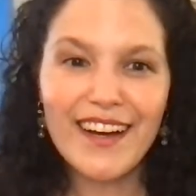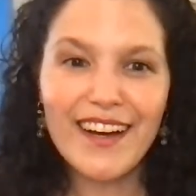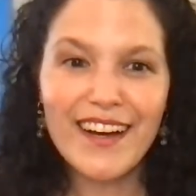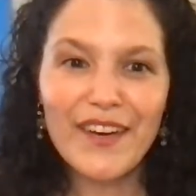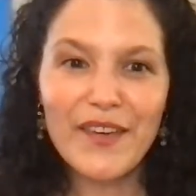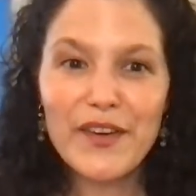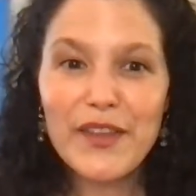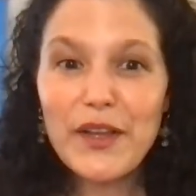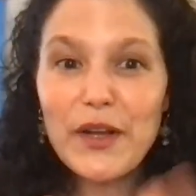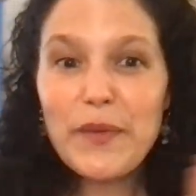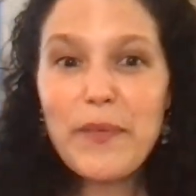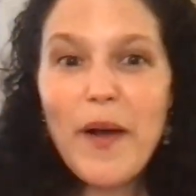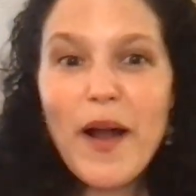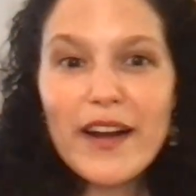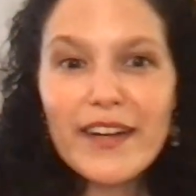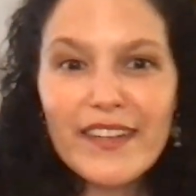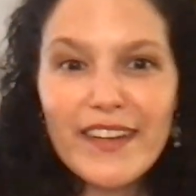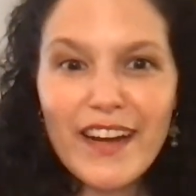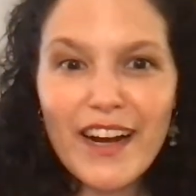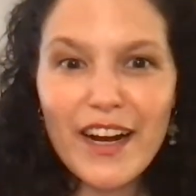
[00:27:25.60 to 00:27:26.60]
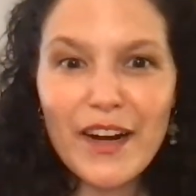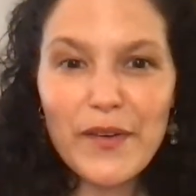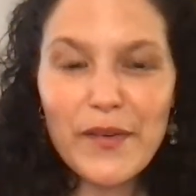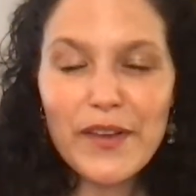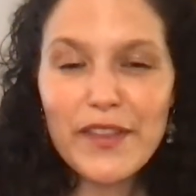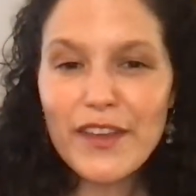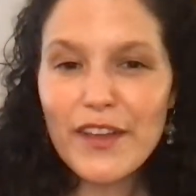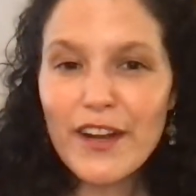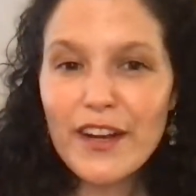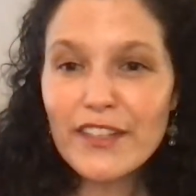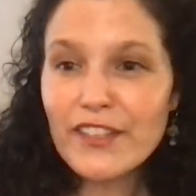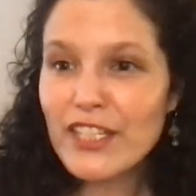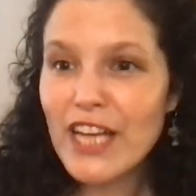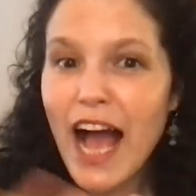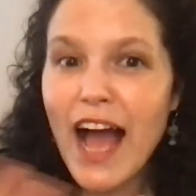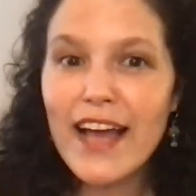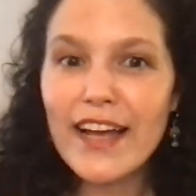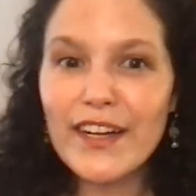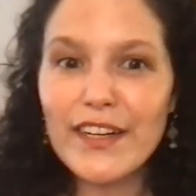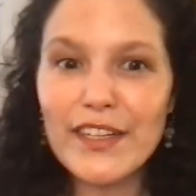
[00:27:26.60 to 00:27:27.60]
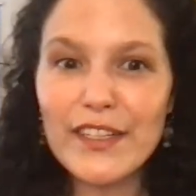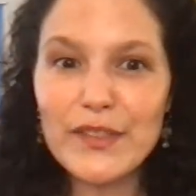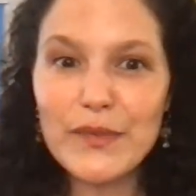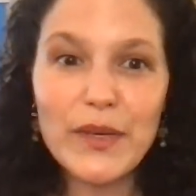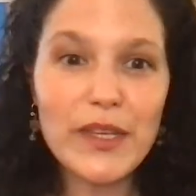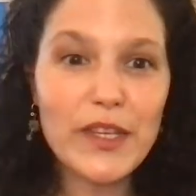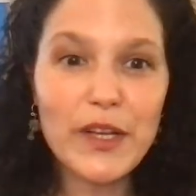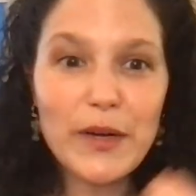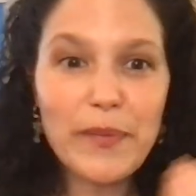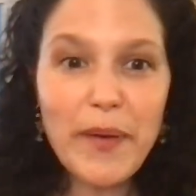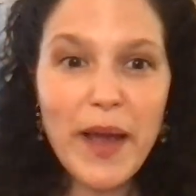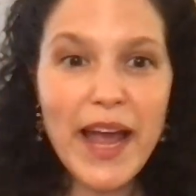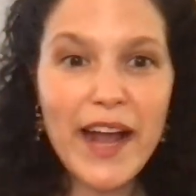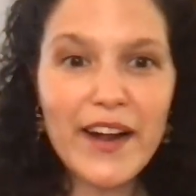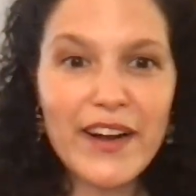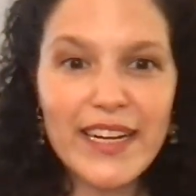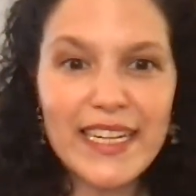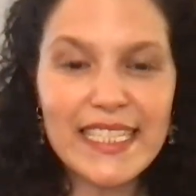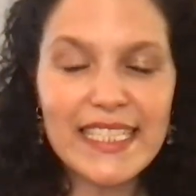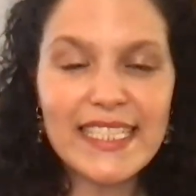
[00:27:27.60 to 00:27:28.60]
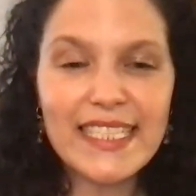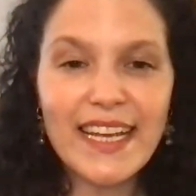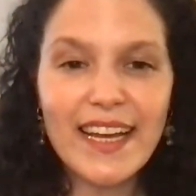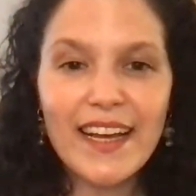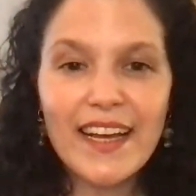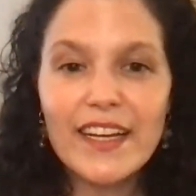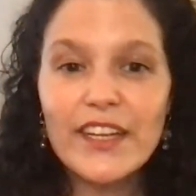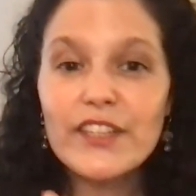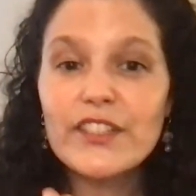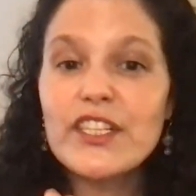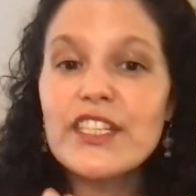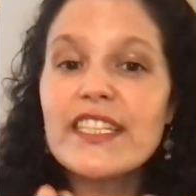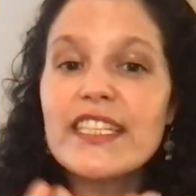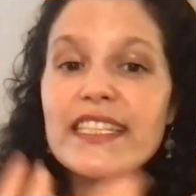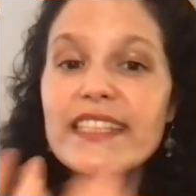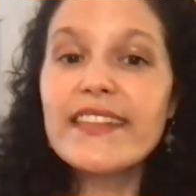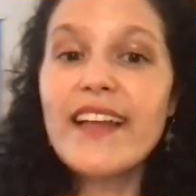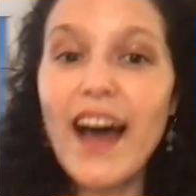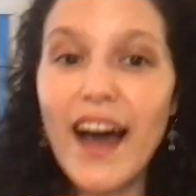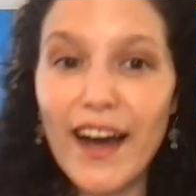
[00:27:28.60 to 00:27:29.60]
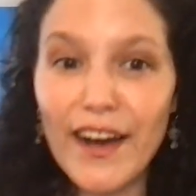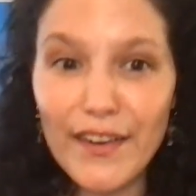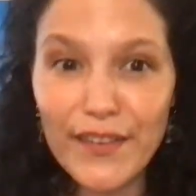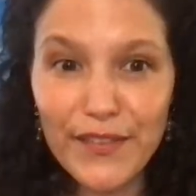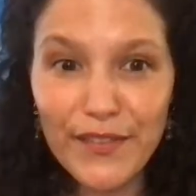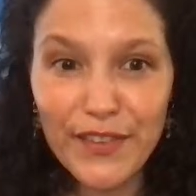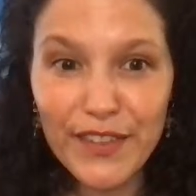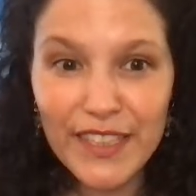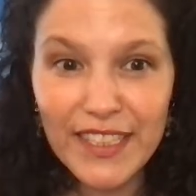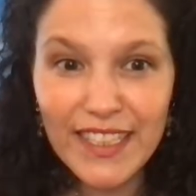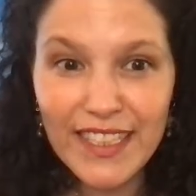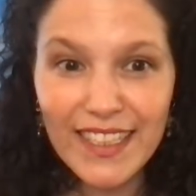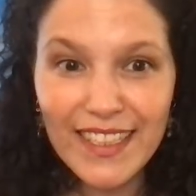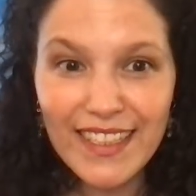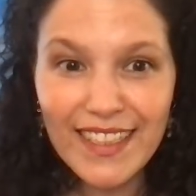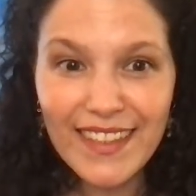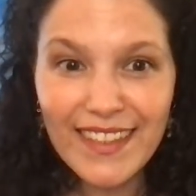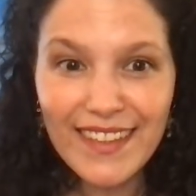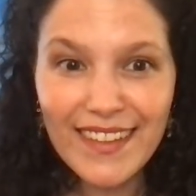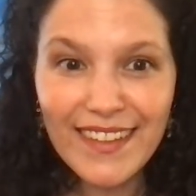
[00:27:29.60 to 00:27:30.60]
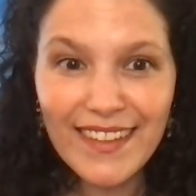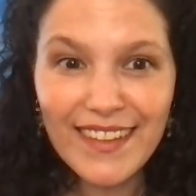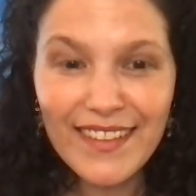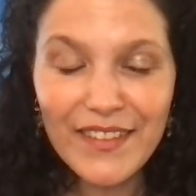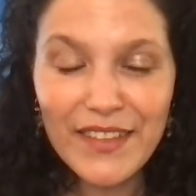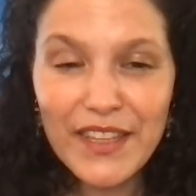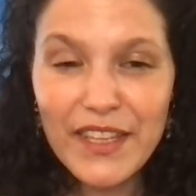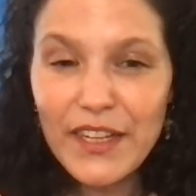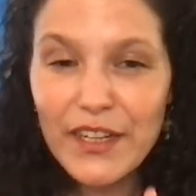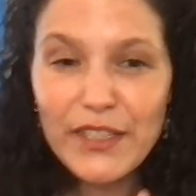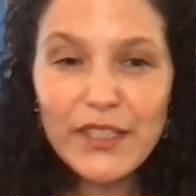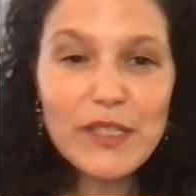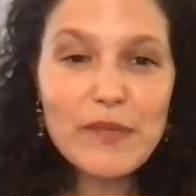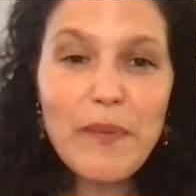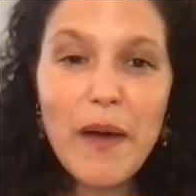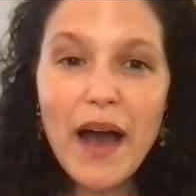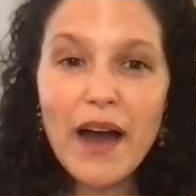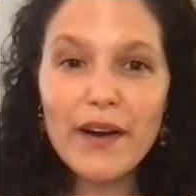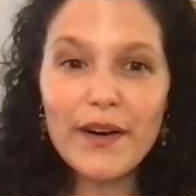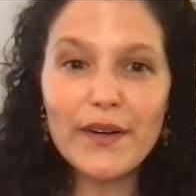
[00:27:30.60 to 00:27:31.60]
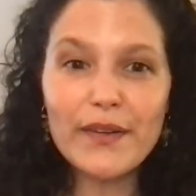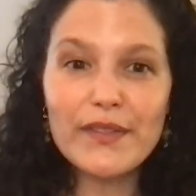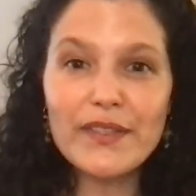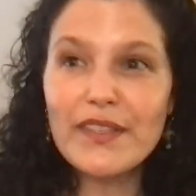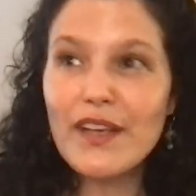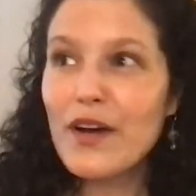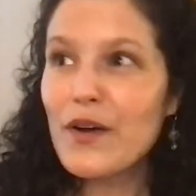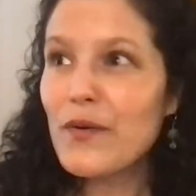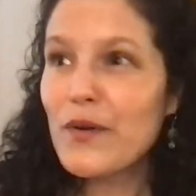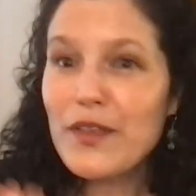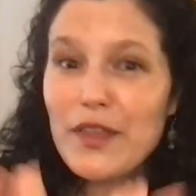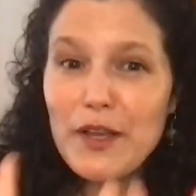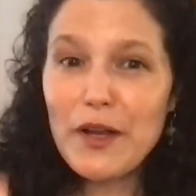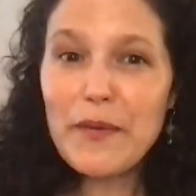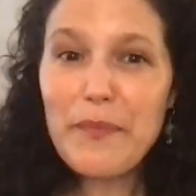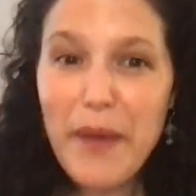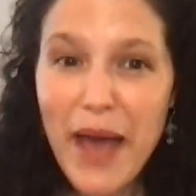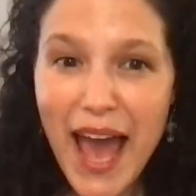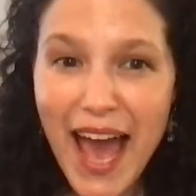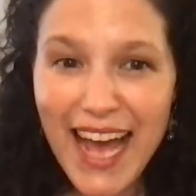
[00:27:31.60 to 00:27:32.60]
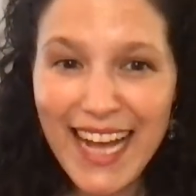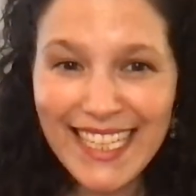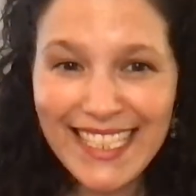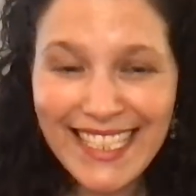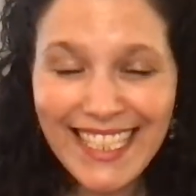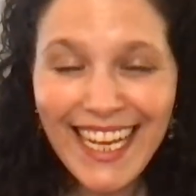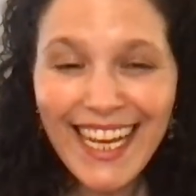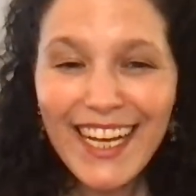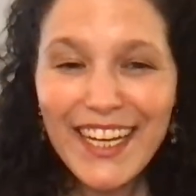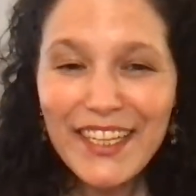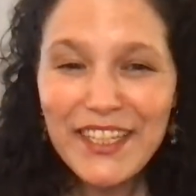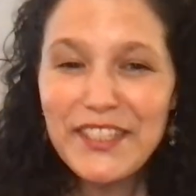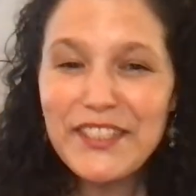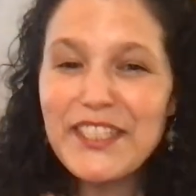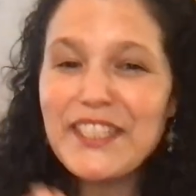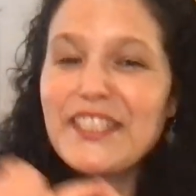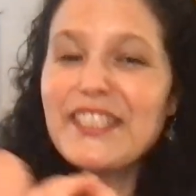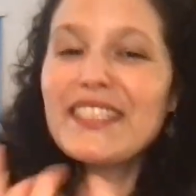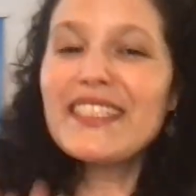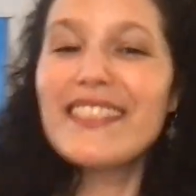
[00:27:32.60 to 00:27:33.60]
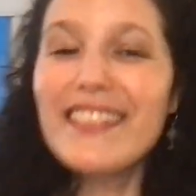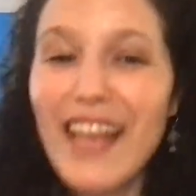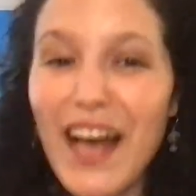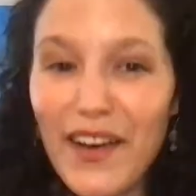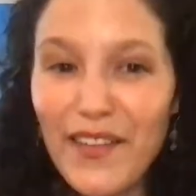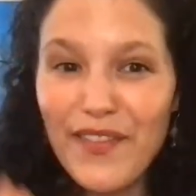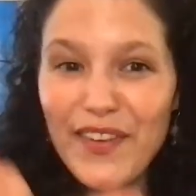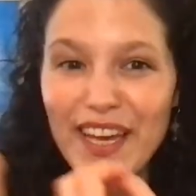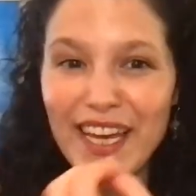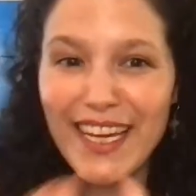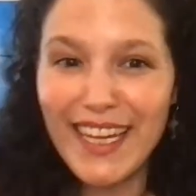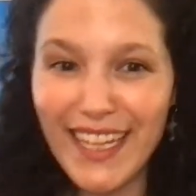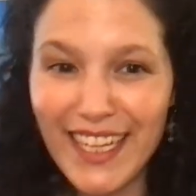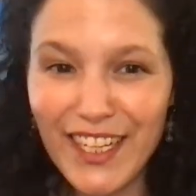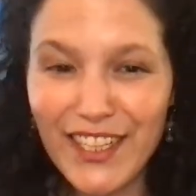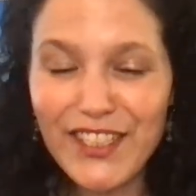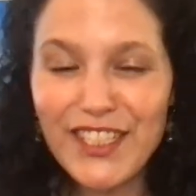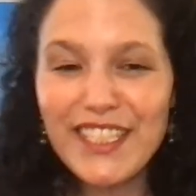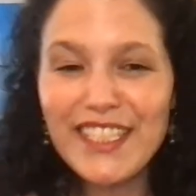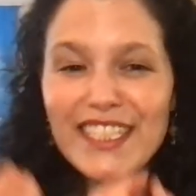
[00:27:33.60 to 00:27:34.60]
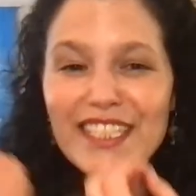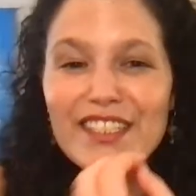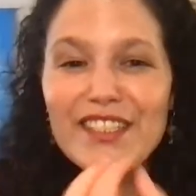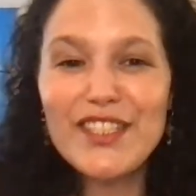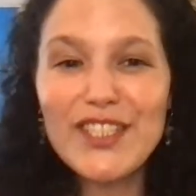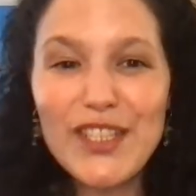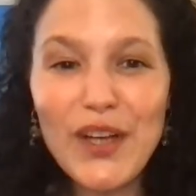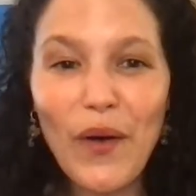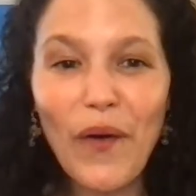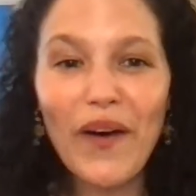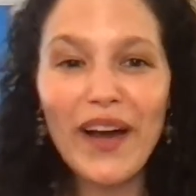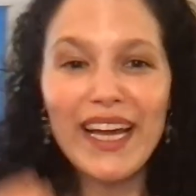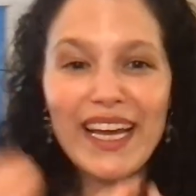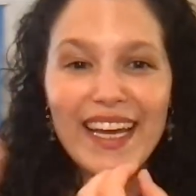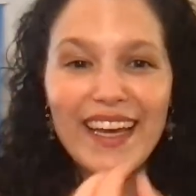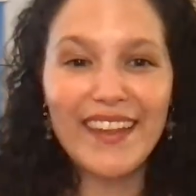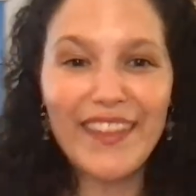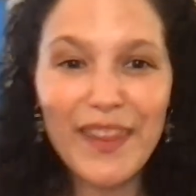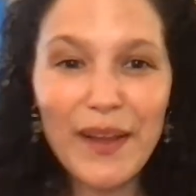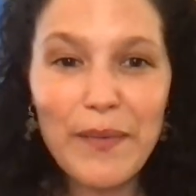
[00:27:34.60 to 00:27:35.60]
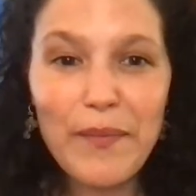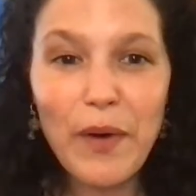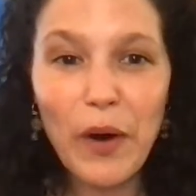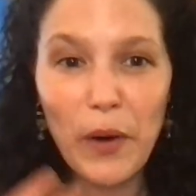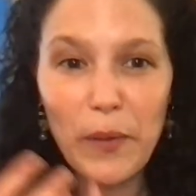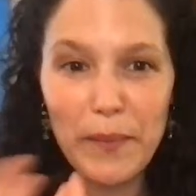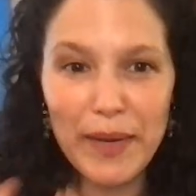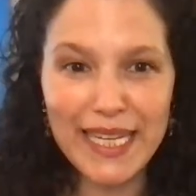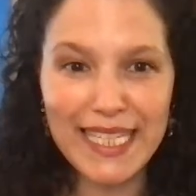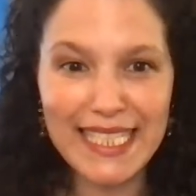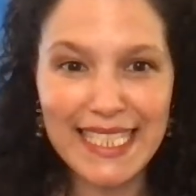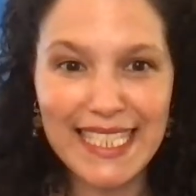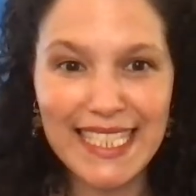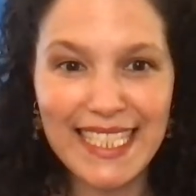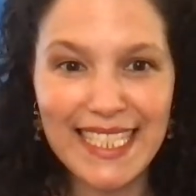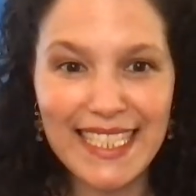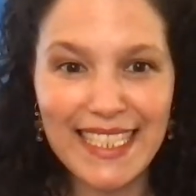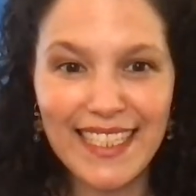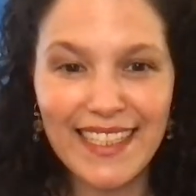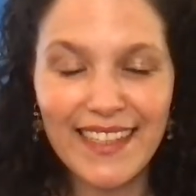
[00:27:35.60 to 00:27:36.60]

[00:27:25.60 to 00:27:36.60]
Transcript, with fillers: with your partner, with your child, with your parent. You're just love with your spouse, with your pet. You're just loving, you're just enjoying the moment.